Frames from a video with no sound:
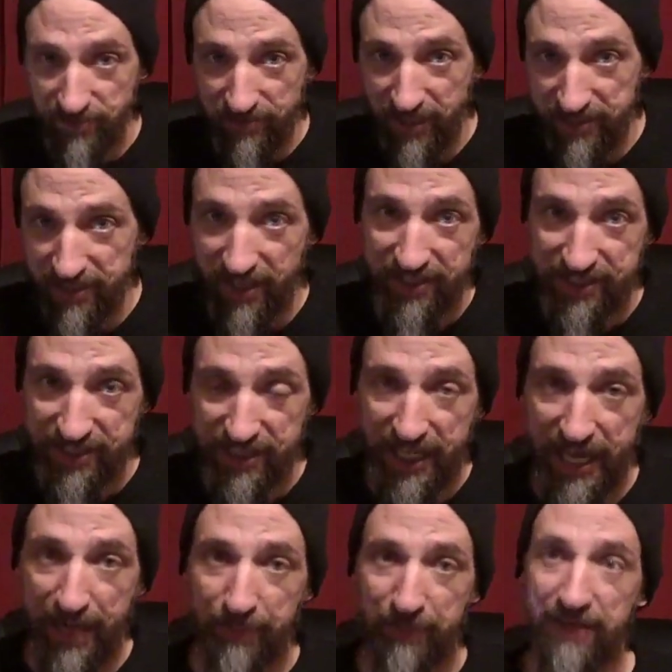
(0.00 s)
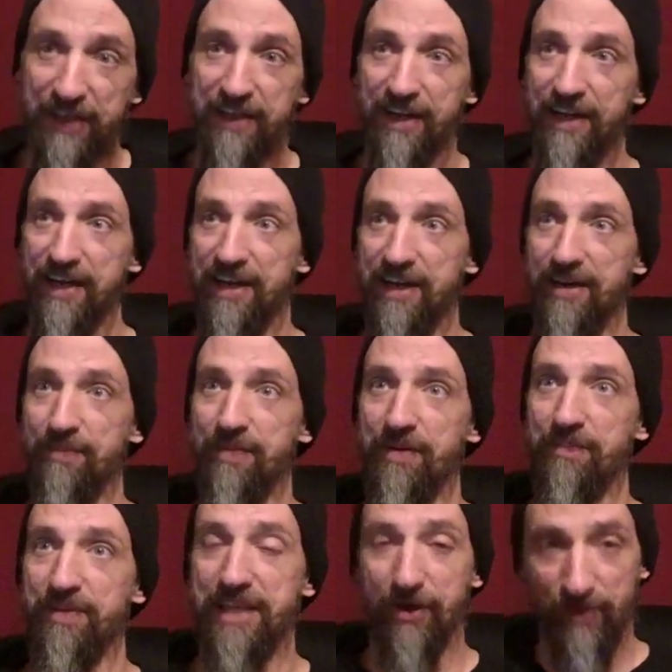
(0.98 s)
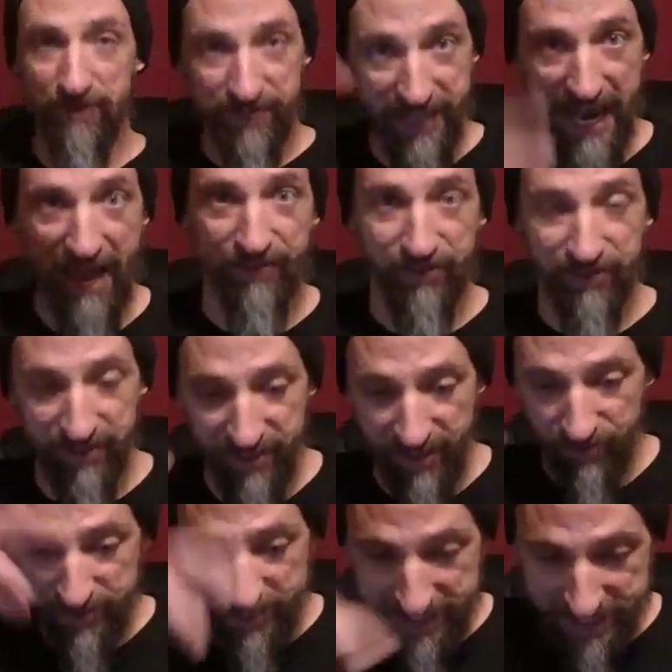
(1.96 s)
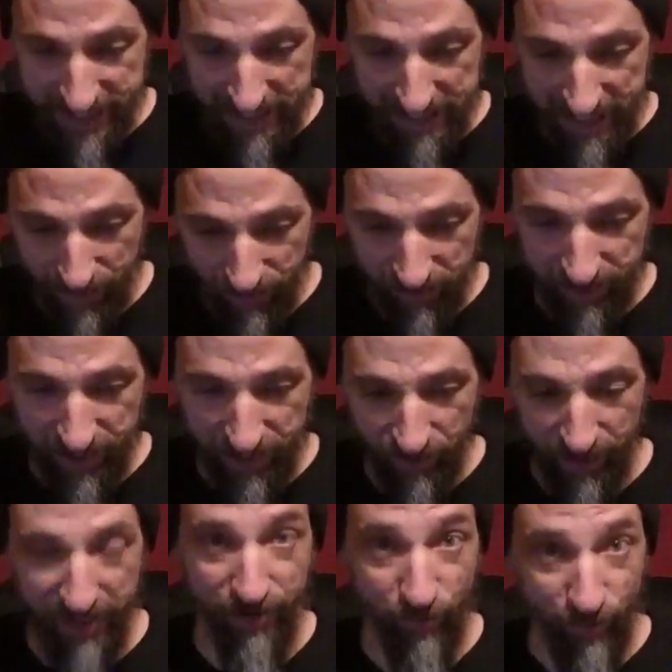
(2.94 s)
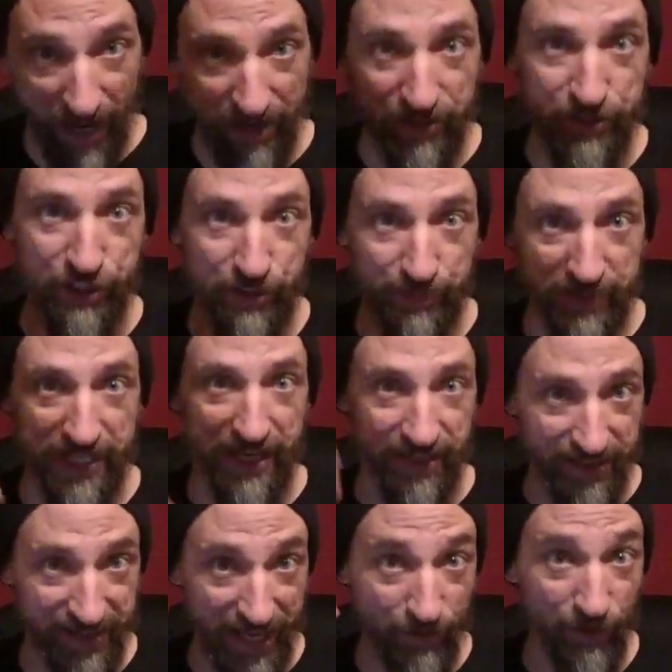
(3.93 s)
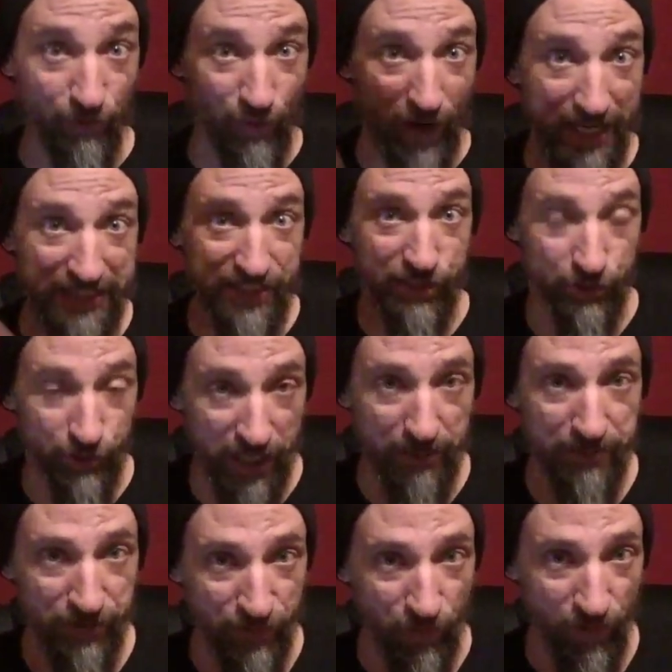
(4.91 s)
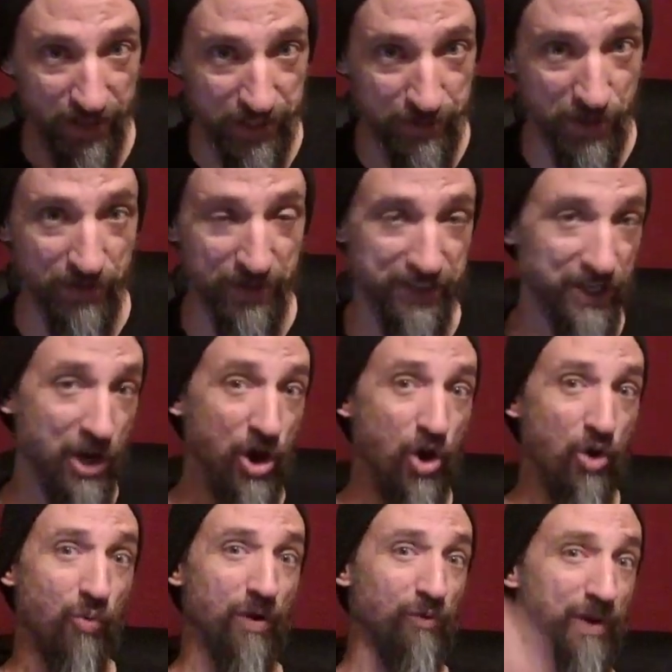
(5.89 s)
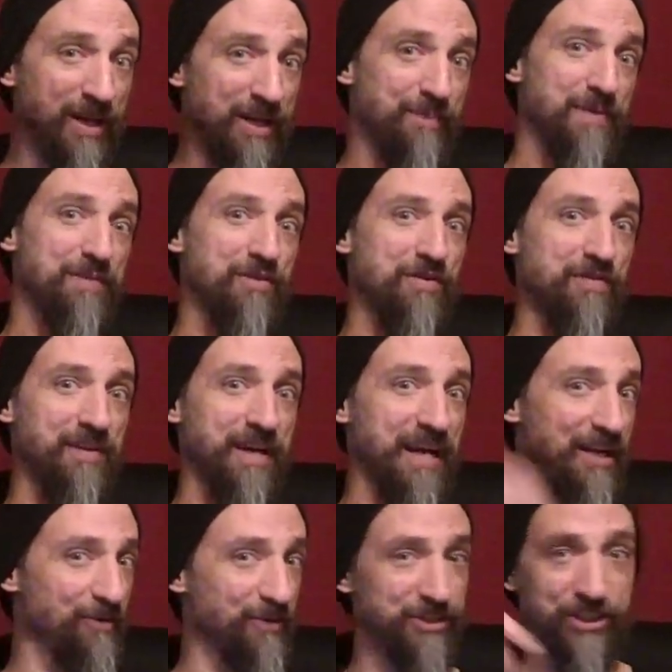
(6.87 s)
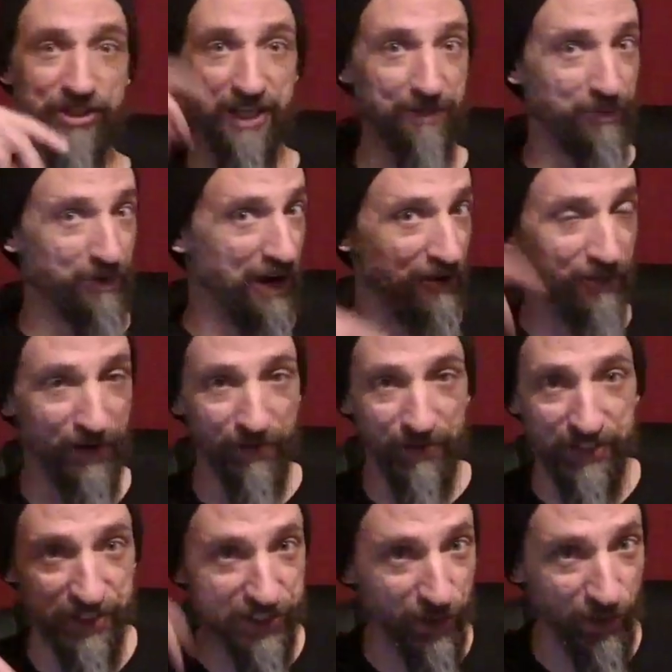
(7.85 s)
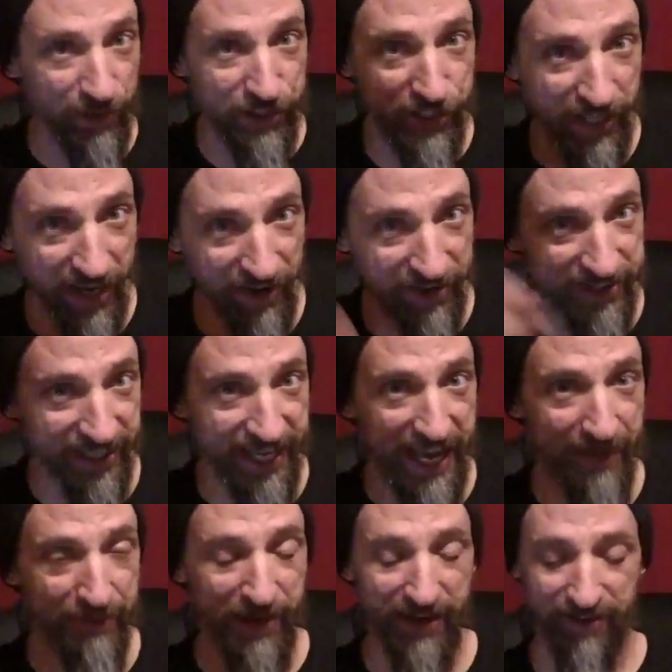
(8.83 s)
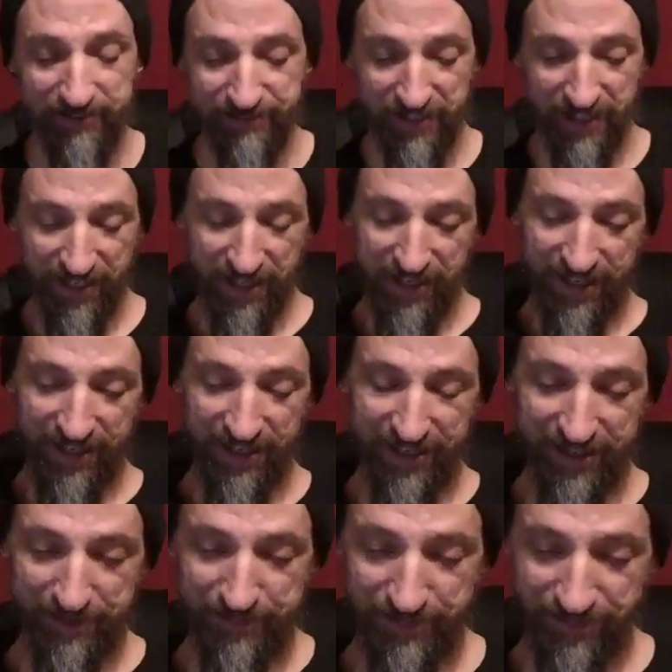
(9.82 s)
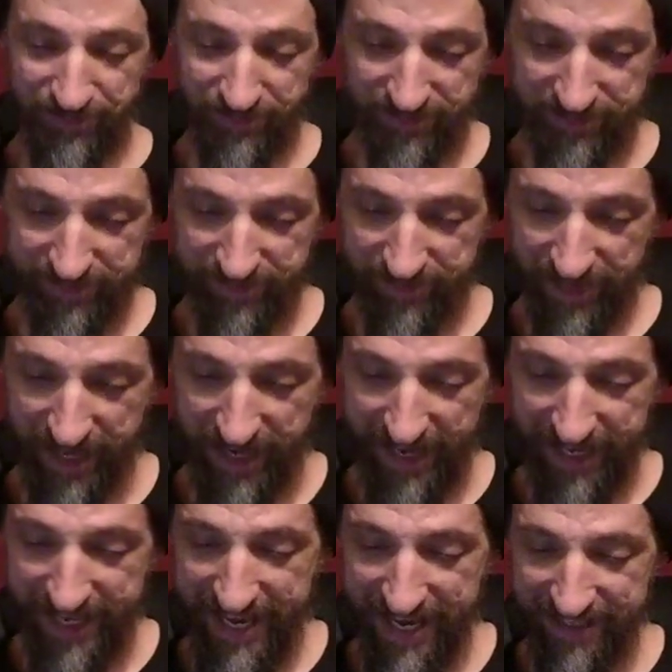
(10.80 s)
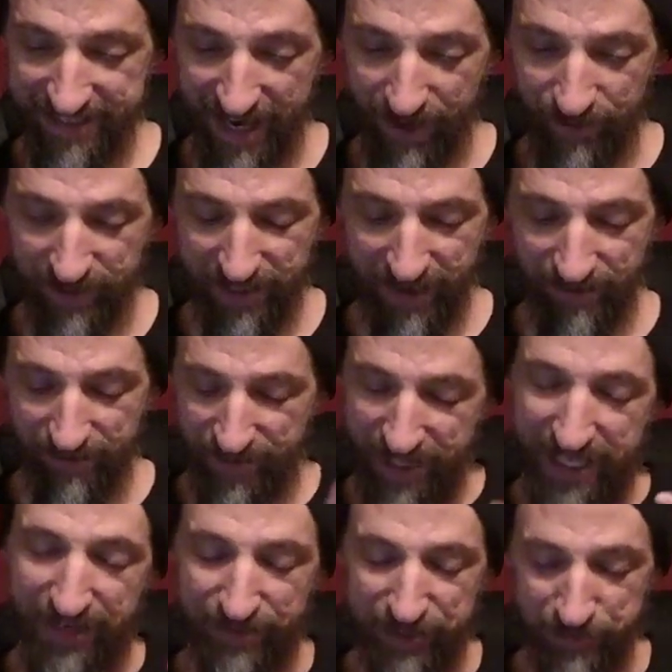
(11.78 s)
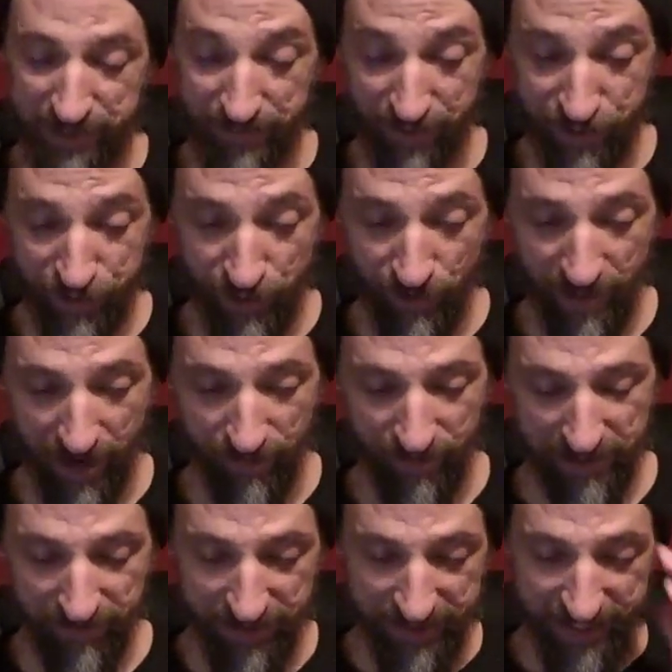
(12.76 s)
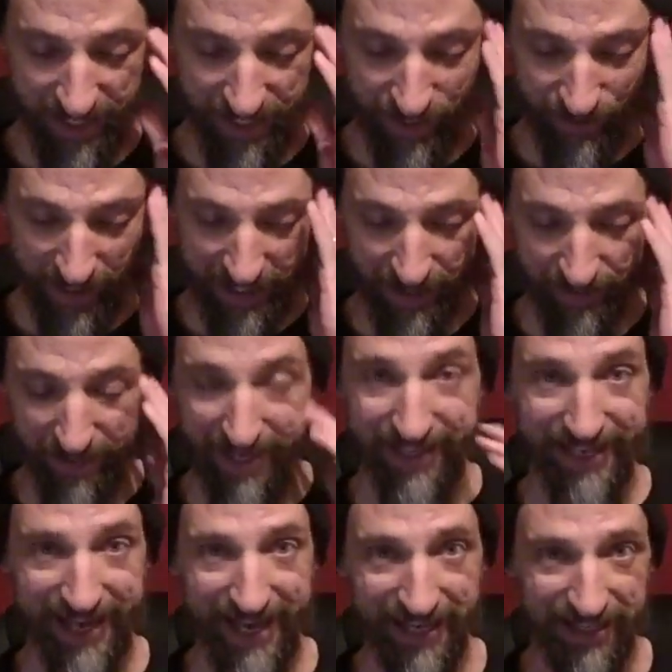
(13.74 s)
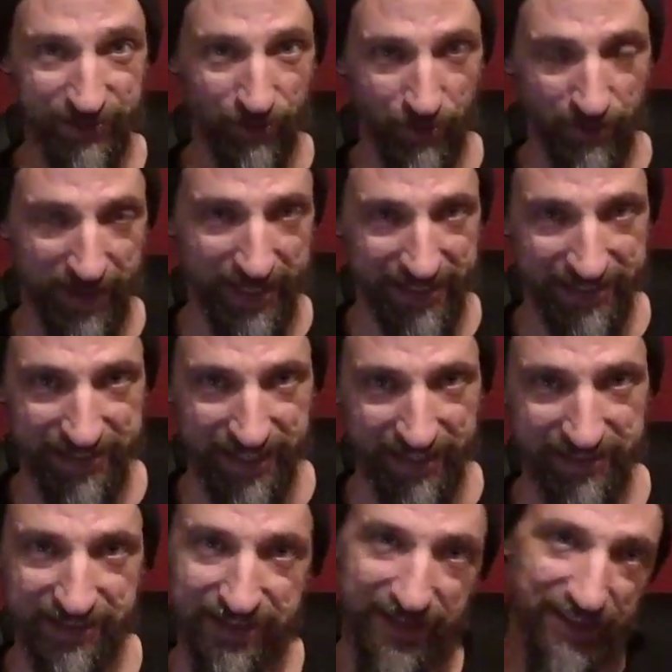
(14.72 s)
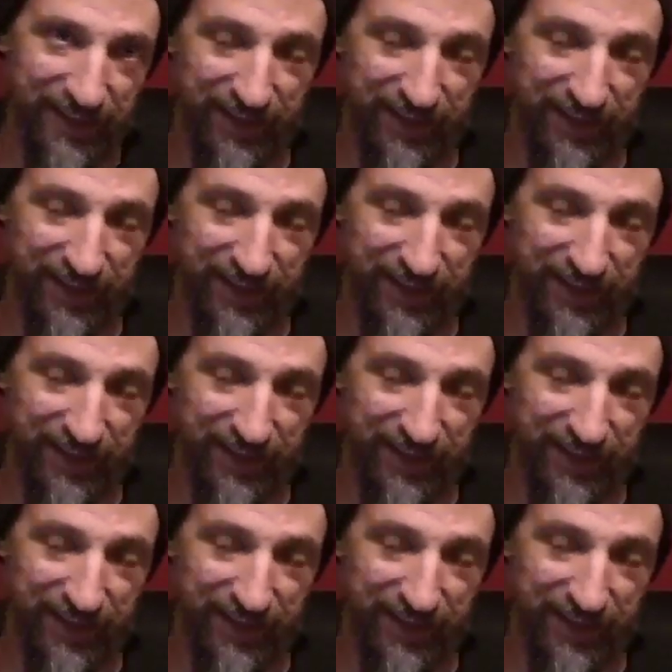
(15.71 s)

That's not a slam. But they would gather, they would sit, and they would, in the writer's room, and they would write scripts for these movies. When we did B-Movie Night, it was just improv. We were just throwing shit out as it came out. And I can't, I'm thinking of a specific joke I would love to tell you right now, but I can't because it won't make any sense.